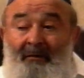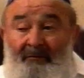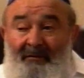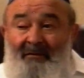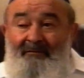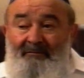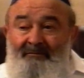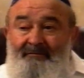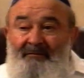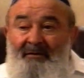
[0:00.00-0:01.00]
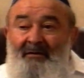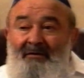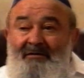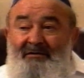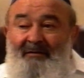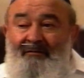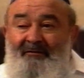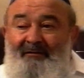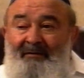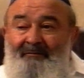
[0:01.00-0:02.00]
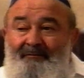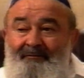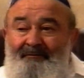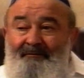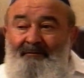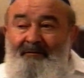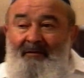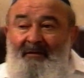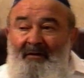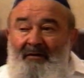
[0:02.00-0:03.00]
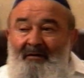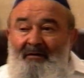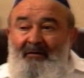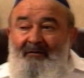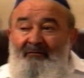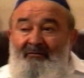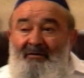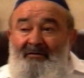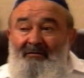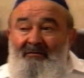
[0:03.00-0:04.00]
Well, some of them were